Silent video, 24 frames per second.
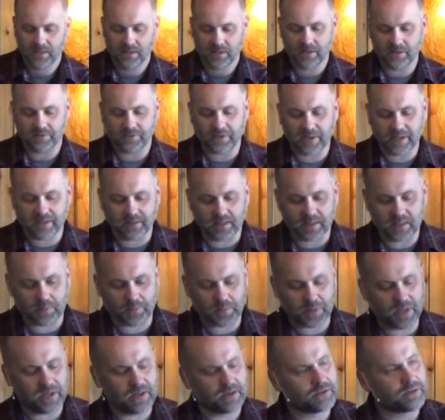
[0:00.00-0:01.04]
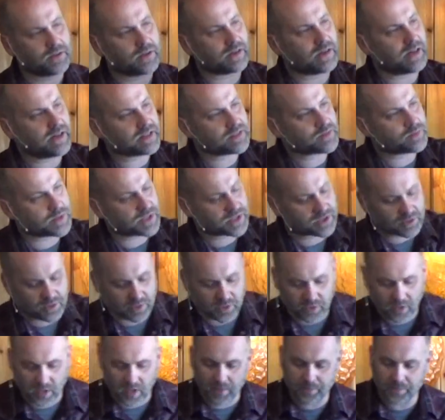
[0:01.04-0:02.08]
And finally, to Peter, the cosmic
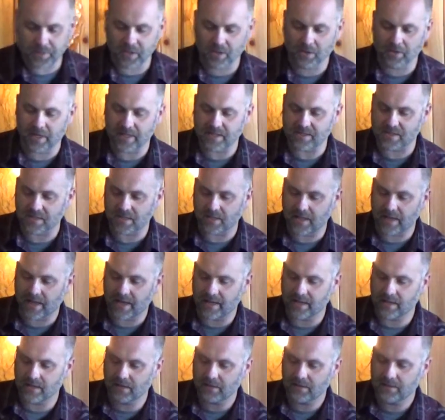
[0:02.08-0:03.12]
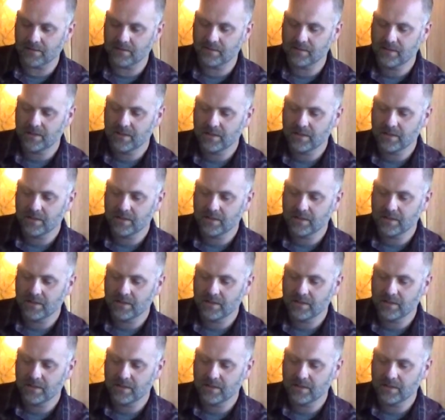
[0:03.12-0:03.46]
screw-up, the great denier.